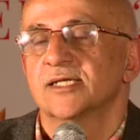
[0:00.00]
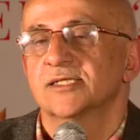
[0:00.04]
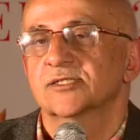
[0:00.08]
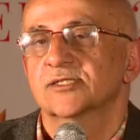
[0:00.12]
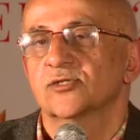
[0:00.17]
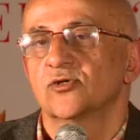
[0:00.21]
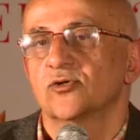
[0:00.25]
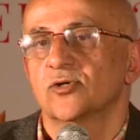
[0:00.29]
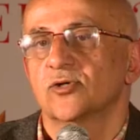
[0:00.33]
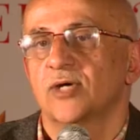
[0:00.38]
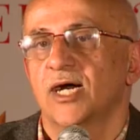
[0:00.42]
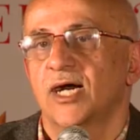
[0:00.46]

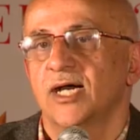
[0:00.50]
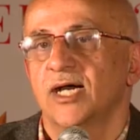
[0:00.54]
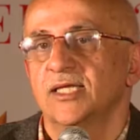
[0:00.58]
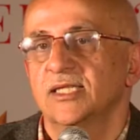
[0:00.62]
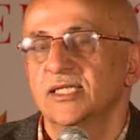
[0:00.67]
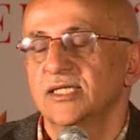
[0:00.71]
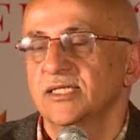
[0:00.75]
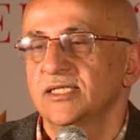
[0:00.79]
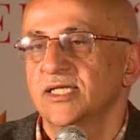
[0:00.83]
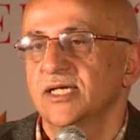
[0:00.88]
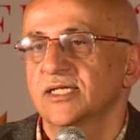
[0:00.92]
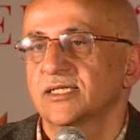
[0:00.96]
So I
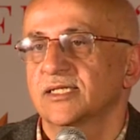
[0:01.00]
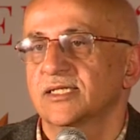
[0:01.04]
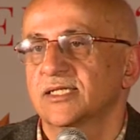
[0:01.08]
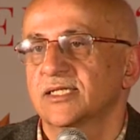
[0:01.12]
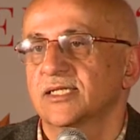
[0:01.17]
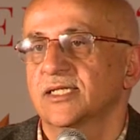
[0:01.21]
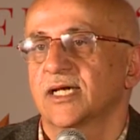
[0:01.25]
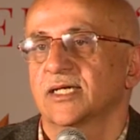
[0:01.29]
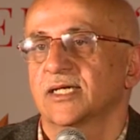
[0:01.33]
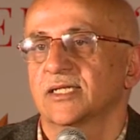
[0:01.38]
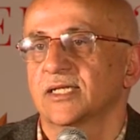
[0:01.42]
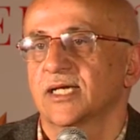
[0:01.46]
think
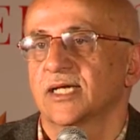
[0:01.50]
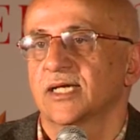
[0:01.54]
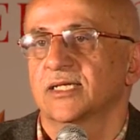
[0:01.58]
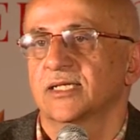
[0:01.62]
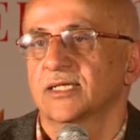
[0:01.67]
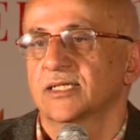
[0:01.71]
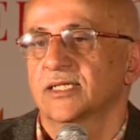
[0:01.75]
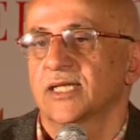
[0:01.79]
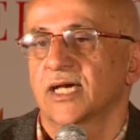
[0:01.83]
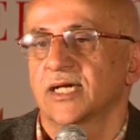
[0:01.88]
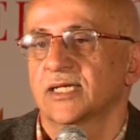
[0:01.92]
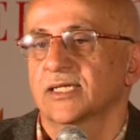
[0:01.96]
that, that,
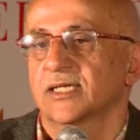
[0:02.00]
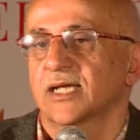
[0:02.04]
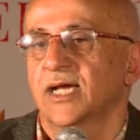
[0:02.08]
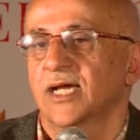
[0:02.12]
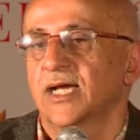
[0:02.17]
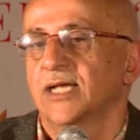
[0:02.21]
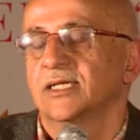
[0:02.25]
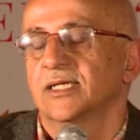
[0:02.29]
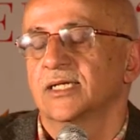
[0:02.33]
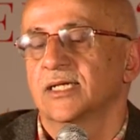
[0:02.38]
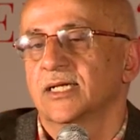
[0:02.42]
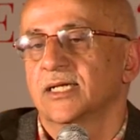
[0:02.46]
that, that
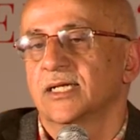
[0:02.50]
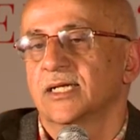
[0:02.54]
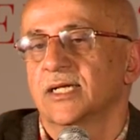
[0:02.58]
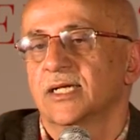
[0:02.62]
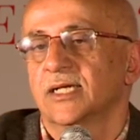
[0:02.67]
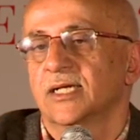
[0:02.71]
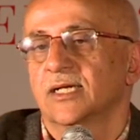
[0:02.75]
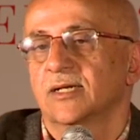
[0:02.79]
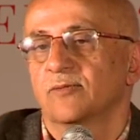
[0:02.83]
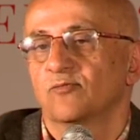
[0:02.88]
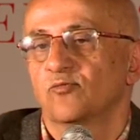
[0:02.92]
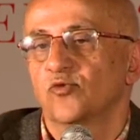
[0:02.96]
and
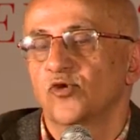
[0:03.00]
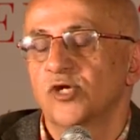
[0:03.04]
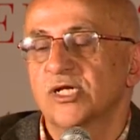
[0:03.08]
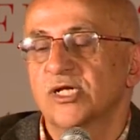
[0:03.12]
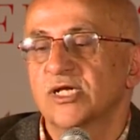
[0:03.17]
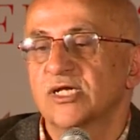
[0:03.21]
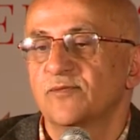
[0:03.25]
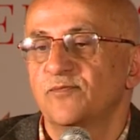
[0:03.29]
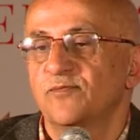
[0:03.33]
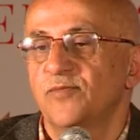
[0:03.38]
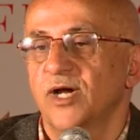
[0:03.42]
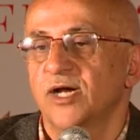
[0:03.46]

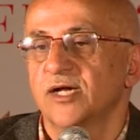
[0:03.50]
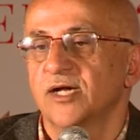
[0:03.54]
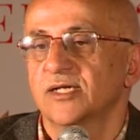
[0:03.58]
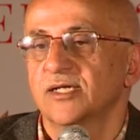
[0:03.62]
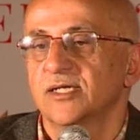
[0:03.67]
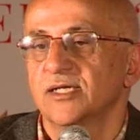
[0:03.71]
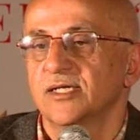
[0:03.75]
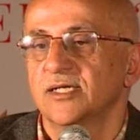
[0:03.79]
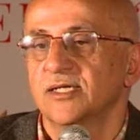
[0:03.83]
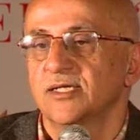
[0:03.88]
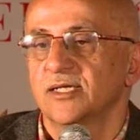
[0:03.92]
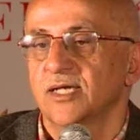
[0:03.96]
political
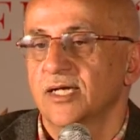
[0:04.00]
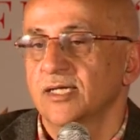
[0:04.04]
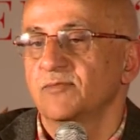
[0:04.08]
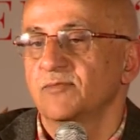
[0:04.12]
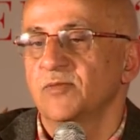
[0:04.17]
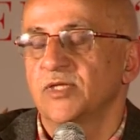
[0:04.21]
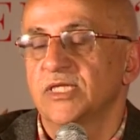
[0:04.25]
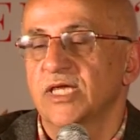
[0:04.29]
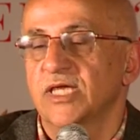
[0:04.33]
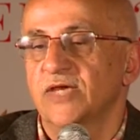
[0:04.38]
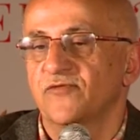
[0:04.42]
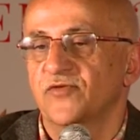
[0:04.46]
party, I
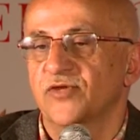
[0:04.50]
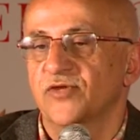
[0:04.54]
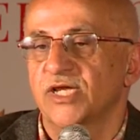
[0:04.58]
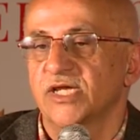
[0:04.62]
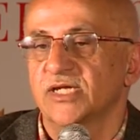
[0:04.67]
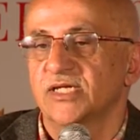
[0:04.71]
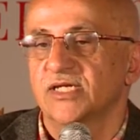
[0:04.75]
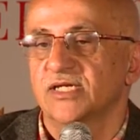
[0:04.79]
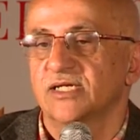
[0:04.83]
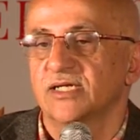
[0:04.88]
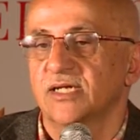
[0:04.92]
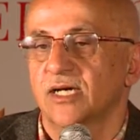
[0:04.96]
mean, they've
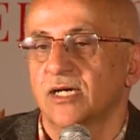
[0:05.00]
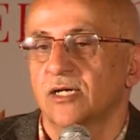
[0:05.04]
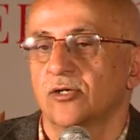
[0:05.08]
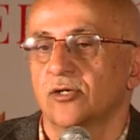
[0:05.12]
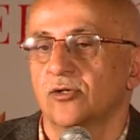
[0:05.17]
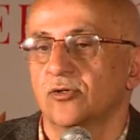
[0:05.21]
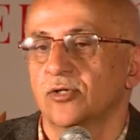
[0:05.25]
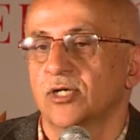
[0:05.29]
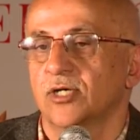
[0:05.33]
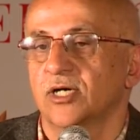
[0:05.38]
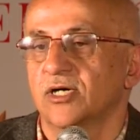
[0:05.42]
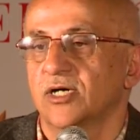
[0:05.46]
created
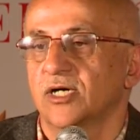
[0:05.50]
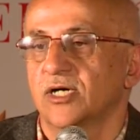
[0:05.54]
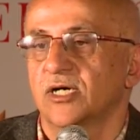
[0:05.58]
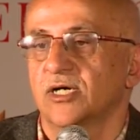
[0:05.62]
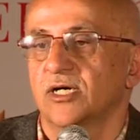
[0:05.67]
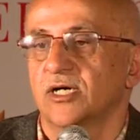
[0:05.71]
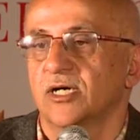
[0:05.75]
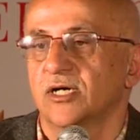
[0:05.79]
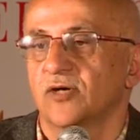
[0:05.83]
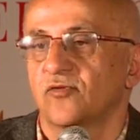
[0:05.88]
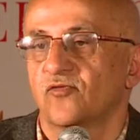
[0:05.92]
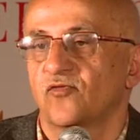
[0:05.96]
now a, a,
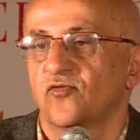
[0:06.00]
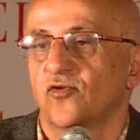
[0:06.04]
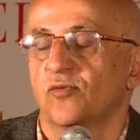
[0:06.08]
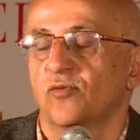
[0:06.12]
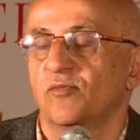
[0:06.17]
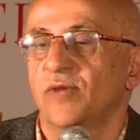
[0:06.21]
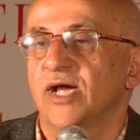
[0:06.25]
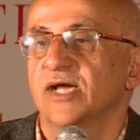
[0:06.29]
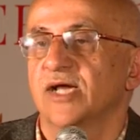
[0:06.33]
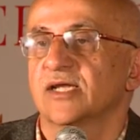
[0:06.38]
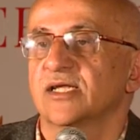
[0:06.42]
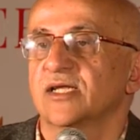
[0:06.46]
a
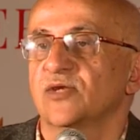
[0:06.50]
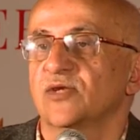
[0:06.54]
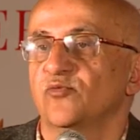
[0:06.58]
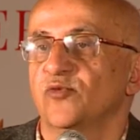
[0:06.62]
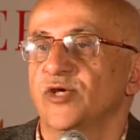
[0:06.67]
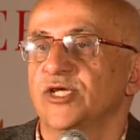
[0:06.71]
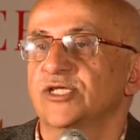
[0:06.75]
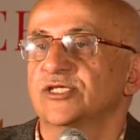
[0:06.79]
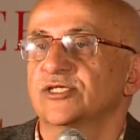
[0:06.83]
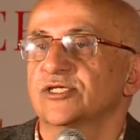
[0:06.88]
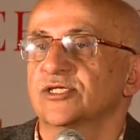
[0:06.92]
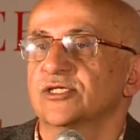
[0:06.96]
format in
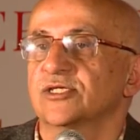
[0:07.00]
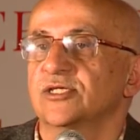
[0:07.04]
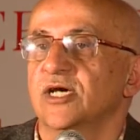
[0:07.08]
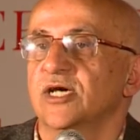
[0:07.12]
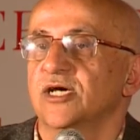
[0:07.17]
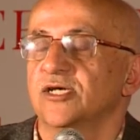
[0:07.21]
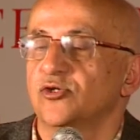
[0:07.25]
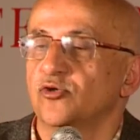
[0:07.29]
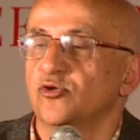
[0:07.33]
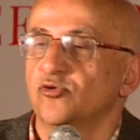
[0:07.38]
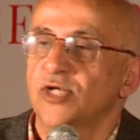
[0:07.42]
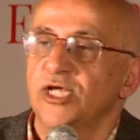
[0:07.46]
which
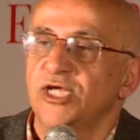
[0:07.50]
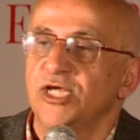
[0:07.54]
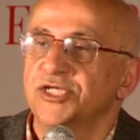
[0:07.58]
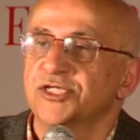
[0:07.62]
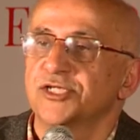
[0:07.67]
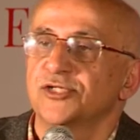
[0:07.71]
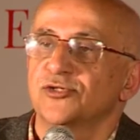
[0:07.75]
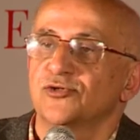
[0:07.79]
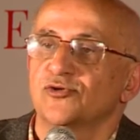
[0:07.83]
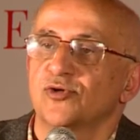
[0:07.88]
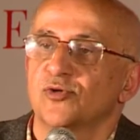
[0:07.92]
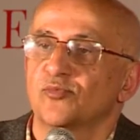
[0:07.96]
a
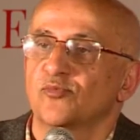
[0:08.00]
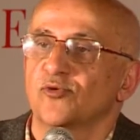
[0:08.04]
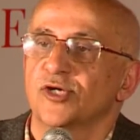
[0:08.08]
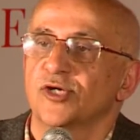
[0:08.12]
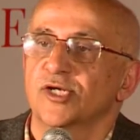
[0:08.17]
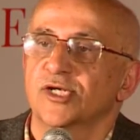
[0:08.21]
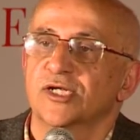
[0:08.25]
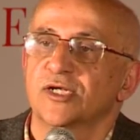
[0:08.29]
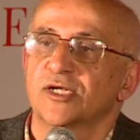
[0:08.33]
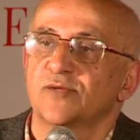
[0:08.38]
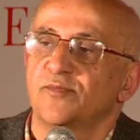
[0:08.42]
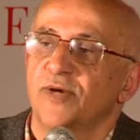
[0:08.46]
donation to a
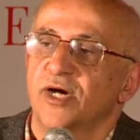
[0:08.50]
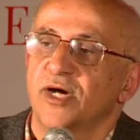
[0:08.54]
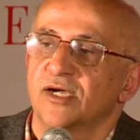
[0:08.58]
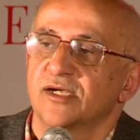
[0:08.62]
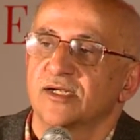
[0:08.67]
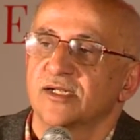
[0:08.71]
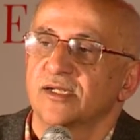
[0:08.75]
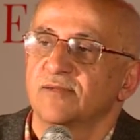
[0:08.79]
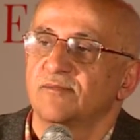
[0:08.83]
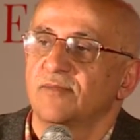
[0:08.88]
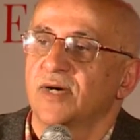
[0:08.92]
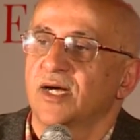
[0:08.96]
political
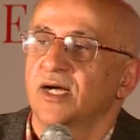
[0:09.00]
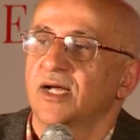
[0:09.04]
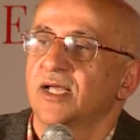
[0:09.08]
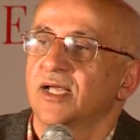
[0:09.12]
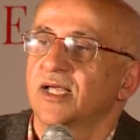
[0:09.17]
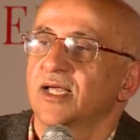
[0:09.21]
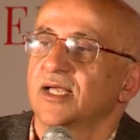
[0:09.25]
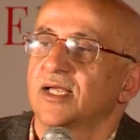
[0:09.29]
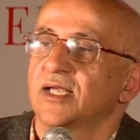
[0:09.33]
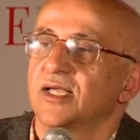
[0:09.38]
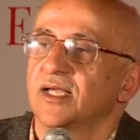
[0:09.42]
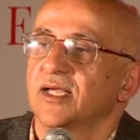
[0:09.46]
party
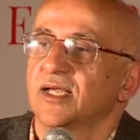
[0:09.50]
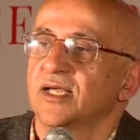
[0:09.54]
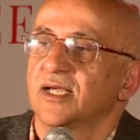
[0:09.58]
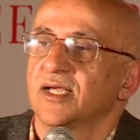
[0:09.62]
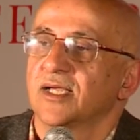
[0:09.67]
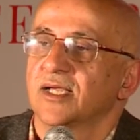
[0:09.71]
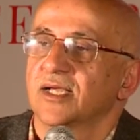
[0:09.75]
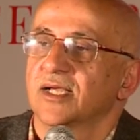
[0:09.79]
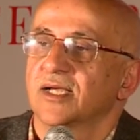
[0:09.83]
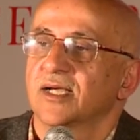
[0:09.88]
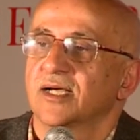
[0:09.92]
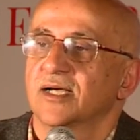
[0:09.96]
by,
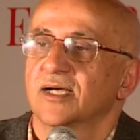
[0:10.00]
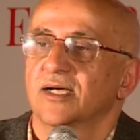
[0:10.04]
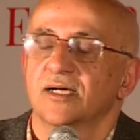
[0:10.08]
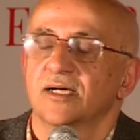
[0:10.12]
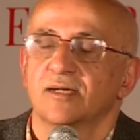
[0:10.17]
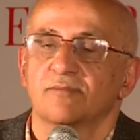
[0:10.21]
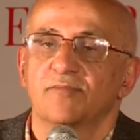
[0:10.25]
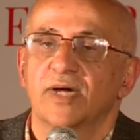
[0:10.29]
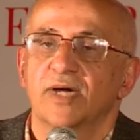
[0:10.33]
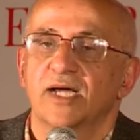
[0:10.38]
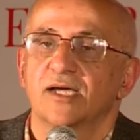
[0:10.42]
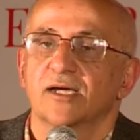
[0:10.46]
uh,
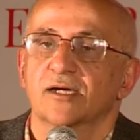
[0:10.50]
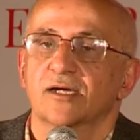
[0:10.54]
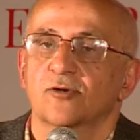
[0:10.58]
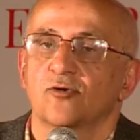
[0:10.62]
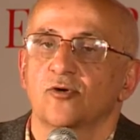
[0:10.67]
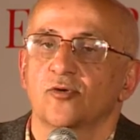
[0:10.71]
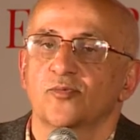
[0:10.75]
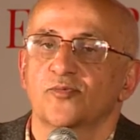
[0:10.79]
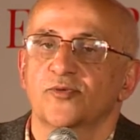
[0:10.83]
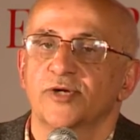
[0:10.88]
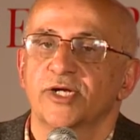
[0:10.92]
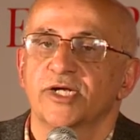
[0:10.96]
by a
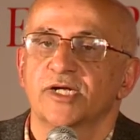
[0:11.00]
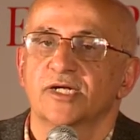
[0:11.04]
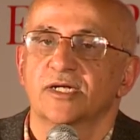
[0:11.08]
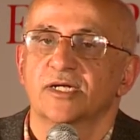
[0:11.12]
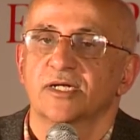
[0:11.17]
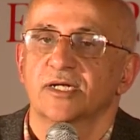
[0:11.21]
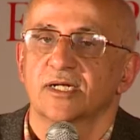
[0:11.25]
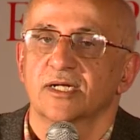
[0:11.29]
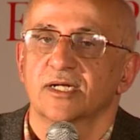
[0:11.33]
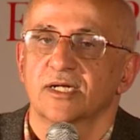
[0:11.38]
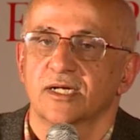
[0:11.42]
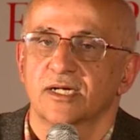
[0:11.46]

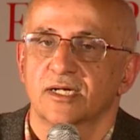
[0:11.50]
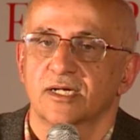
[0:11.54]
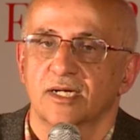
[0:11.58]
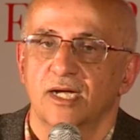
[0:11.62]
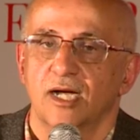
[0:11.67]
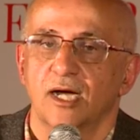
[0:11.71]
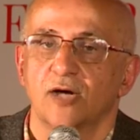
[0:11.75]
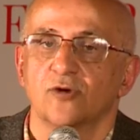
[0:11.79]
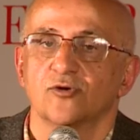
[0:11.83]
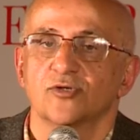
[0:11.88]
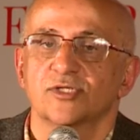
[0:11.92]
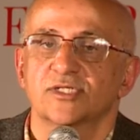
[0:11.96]
corporate uh,
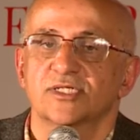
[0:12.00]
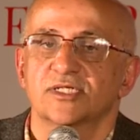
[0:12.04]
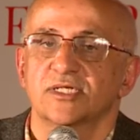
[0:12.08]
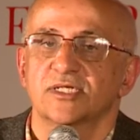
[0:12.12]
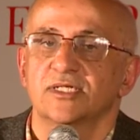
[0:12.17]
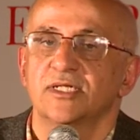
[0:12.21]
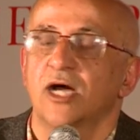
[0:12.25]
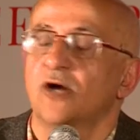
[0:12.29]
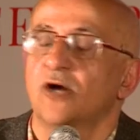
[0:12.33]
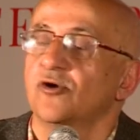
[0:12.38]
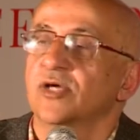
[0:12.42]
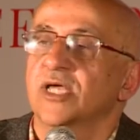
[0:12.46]
house
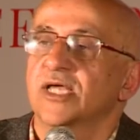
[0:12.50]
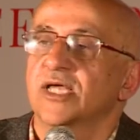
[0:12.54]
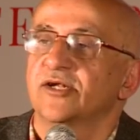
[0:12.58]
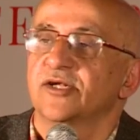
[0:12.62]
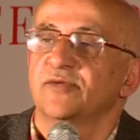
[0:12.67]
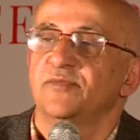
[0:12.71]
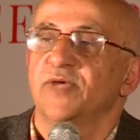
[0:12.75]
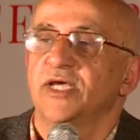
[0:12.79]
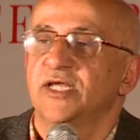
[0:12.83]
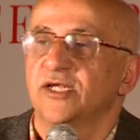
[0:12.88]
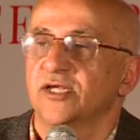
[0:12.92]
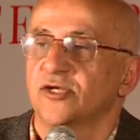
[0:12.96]
now can
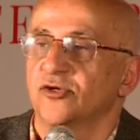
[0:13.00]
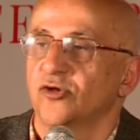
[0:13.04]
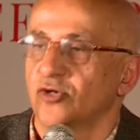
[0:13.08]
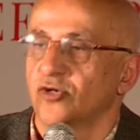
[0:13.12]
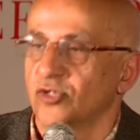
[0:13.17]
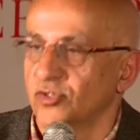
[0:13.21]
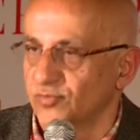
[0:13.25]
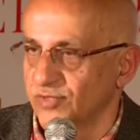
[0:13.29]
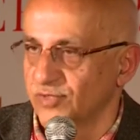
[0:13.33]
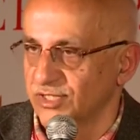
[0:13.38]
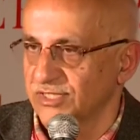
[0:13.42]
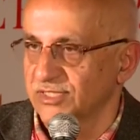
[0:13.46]
remain
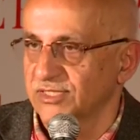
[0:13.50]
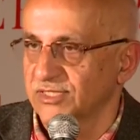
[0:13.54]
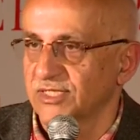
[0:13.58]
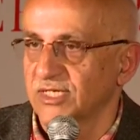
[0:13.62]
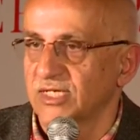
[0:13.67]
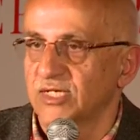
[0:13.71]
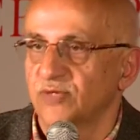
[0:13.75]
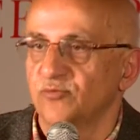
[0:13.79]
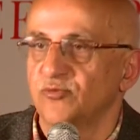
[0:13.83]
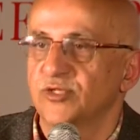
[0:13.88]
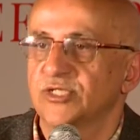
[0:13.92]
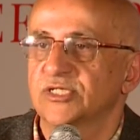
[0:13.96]
anonymous,
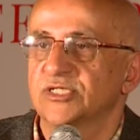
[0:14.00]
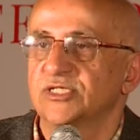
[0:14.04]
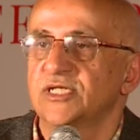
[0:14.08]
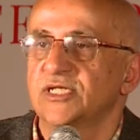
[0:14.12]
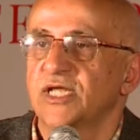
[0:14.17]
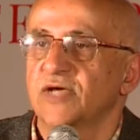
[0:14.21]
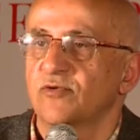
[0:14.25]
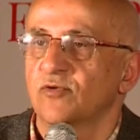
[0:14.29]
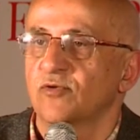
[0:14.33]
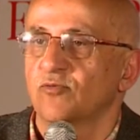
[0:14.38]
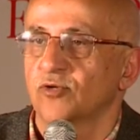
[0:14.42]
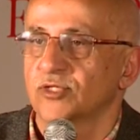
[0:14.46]
which
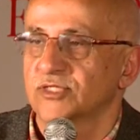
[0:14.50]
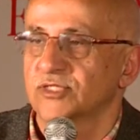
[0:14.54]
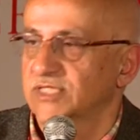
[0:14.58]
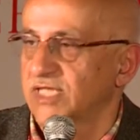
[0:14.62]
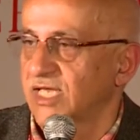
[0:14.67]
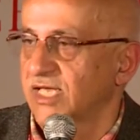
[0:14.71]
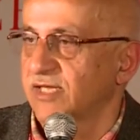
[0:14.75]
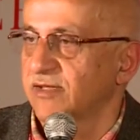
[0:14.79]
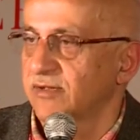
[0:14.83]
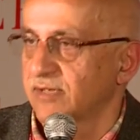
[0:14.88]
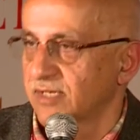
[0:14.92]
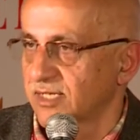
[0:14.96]
never was
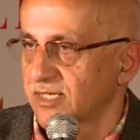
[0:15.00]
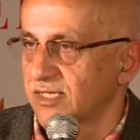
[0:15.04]
there